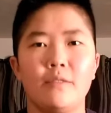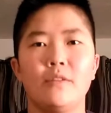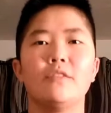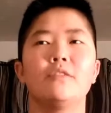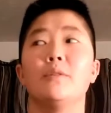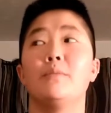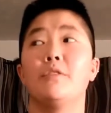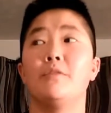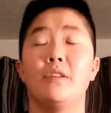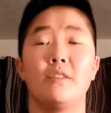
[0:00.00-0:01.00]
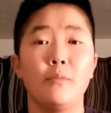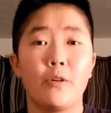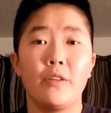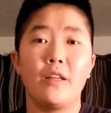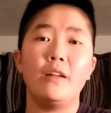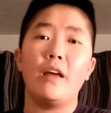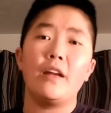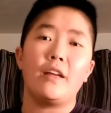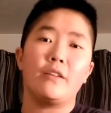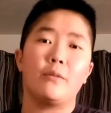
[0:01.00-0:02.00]
some noticeable improvements, more than
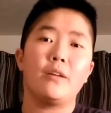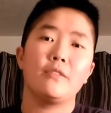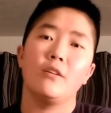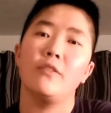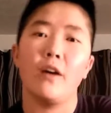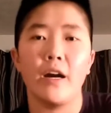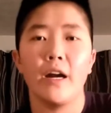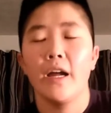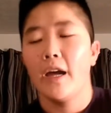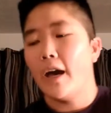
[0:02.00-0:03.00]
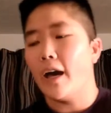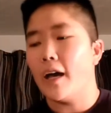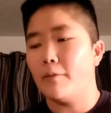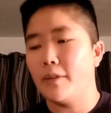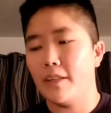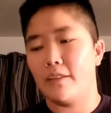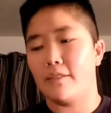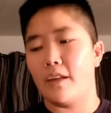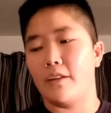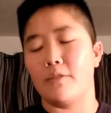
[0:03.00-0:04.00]
any other week so far. Really
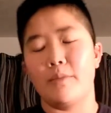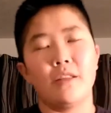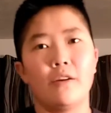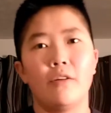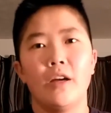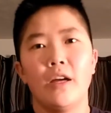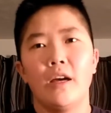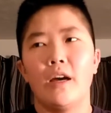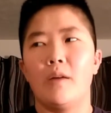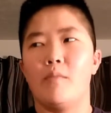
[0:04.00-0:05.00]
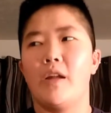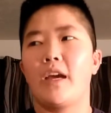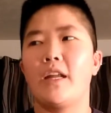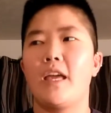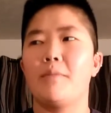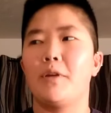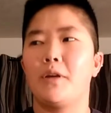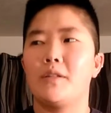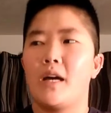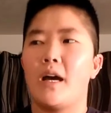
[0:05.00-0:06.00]
exciting for me, though. And it kind of came at a
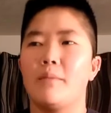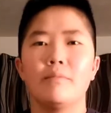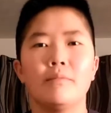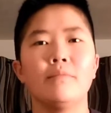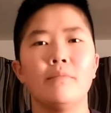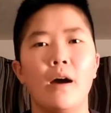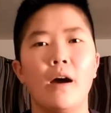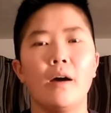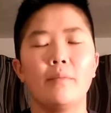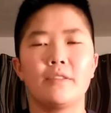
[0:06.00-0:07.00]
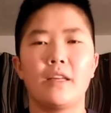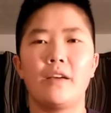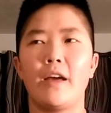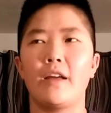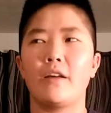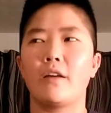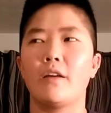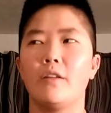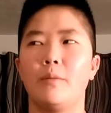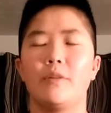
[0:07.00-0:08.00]
good time, because I had
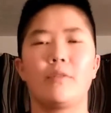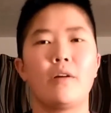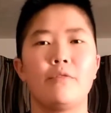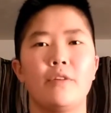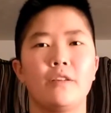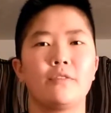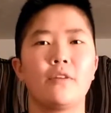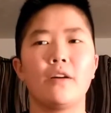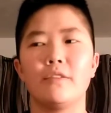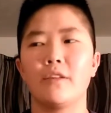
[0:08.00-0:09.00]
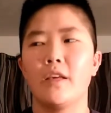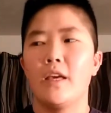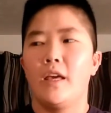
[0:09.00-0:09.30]
a little bit of a rough week as far as